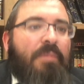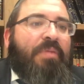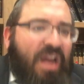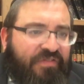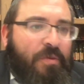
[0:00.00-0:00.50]

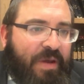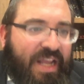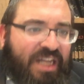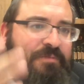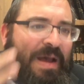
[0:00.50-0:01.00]
but everybody
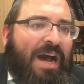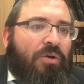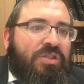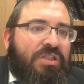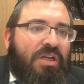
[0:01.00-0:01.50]
else
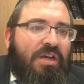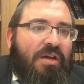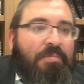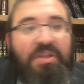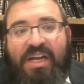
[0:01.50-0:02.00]
bows.
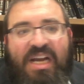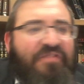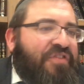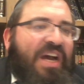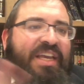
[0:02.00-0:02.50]
But the
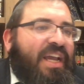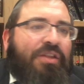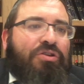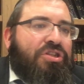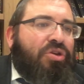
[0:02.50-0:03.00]
Kaf Naki
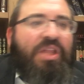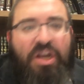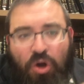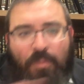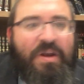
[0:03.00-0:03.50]
understood
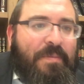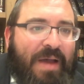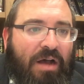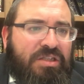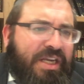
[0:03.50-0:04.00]
that nobody bows.